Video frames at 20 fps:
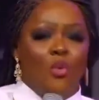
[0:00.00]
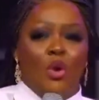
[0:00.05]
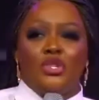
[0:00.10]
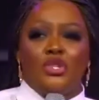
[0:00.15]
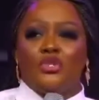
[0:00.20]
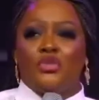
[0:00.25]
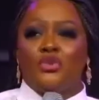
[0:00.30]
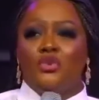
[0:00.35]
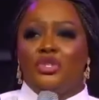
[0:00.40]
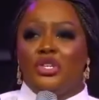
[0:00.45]

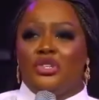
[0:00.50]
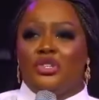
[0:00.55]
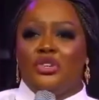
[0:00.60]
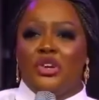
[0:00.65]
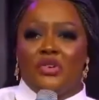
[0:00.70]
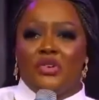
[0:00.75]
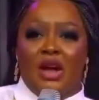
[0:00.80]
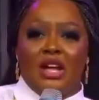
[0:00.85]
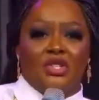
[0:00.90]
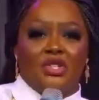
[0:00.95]
what school did you
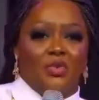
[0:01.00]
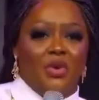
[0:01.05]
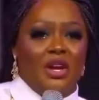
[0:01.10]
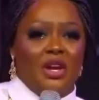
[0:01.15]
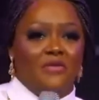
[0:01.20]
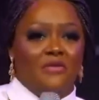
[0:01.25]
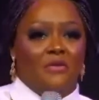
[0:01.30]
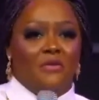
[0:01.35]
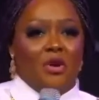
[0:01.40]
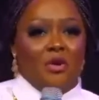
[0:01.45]

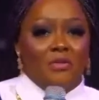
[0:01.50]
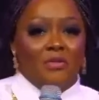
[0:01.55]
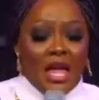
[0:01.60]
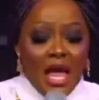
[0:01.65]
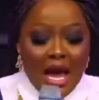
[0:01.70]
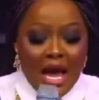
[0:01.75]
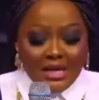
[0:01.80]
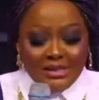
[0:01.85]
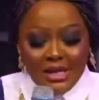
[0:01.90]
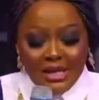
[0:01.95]
graduate from?
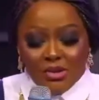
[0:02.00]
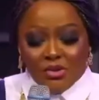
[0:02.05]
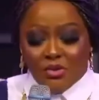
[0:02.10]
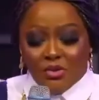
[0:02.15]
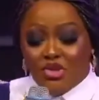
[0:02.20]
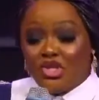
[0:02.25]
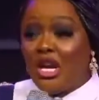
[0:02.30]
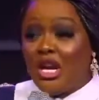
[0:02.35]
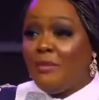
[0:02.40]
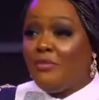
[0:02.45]
I said,
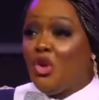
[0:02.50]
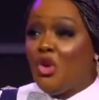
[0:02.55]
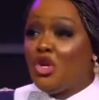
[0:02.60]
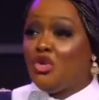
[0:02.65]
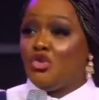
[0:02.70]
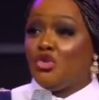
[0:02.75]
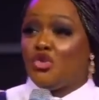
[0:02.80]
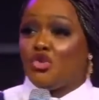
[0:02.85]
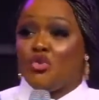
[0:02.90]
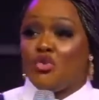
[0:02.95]
Tunji, I'm not
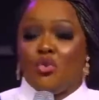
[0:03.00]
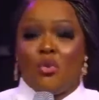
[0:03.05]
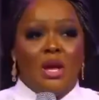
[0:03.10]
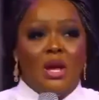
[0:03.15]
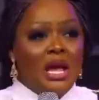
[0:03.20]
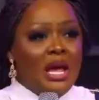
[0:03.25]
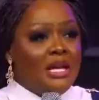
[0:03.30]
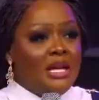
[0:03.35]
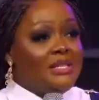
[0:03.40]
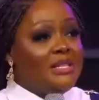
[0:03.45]
in school.
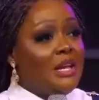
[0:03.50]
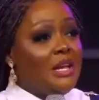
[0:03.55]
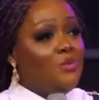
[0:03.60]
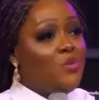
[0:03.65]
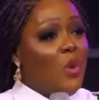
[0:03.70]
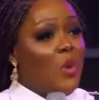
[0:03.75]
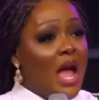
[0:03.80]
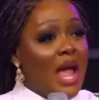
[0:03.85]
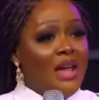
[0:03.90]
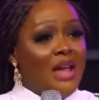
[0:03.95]
He
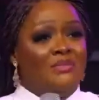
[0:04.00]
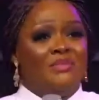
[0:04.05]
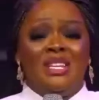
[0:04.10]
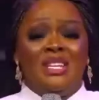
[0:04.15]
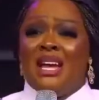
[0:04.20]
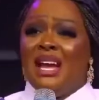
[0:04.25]
said, why?